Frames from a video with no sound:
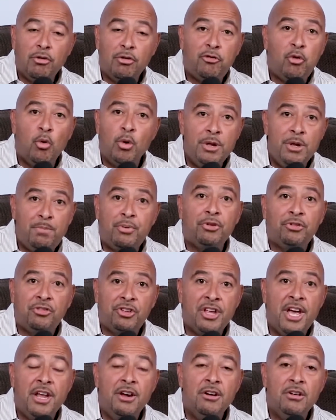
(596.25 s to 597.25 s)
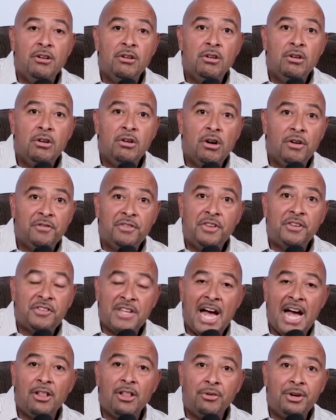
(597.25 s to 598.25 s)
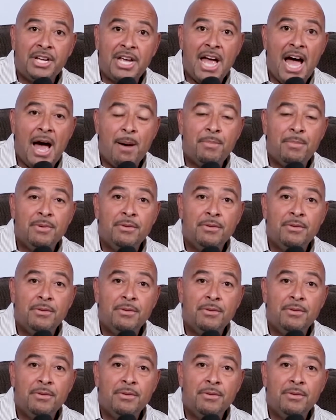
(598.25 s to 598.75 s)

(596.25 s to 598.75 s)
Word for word: 40% of the salary cap.